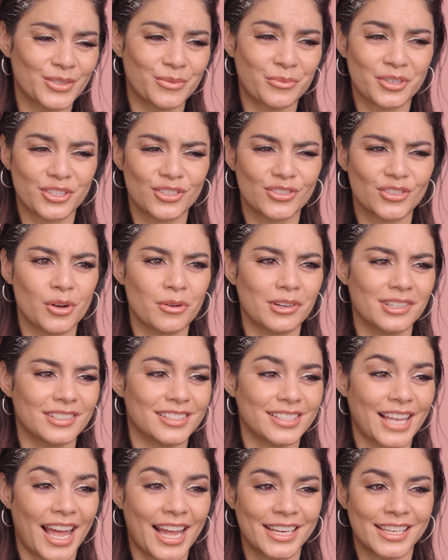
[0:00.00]
and was so
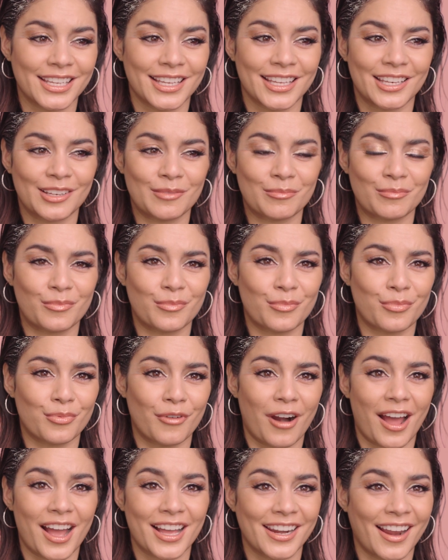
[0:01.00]
excited and
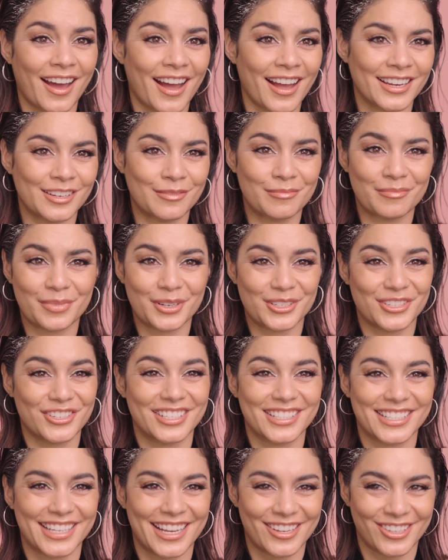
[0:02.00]
bright-eyed and
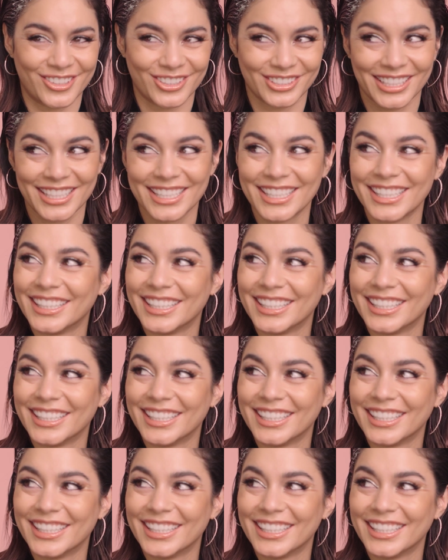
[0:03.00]
bushy-tailed.